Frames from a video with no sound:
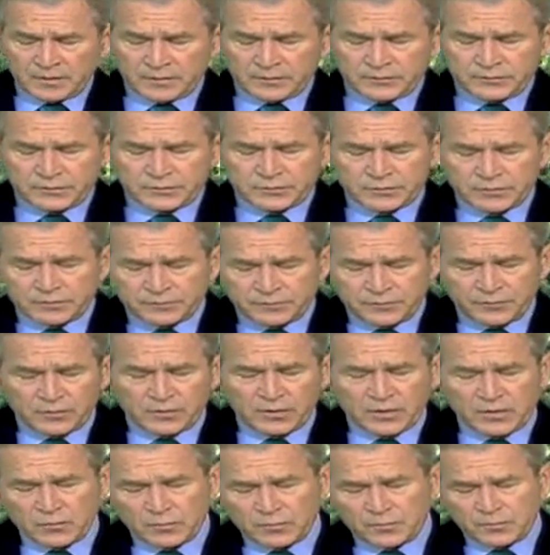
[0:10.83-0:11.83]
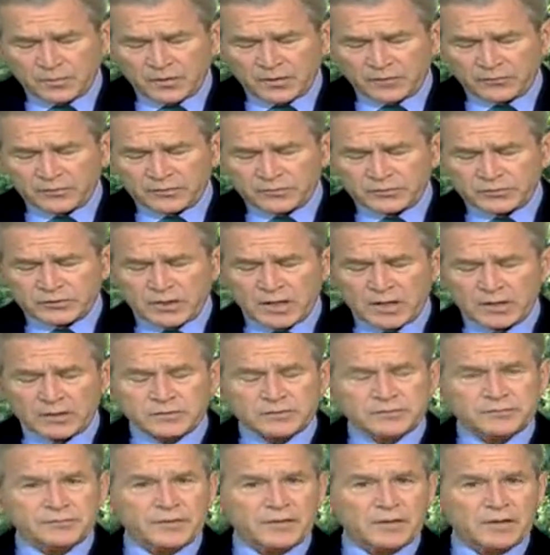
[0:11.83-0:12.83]
She's conferring with President
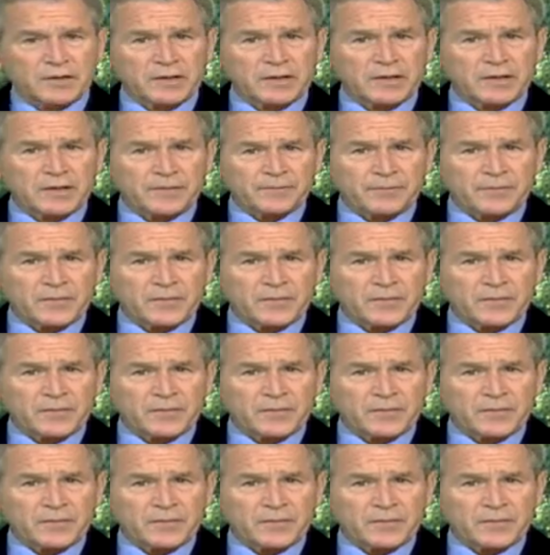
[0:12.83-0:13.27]
Saakashvili